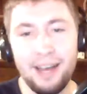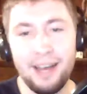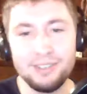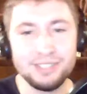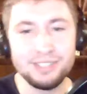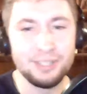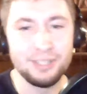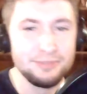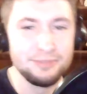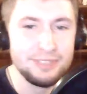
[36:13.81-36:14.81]
So
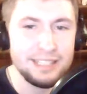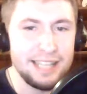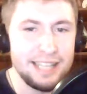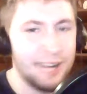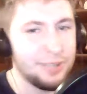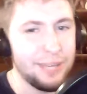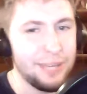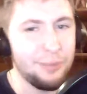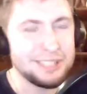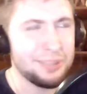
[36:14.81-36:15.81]
I don't get what's
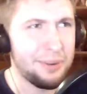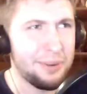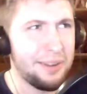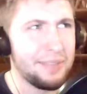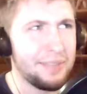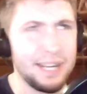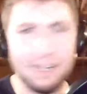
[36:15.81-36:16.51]
going on there.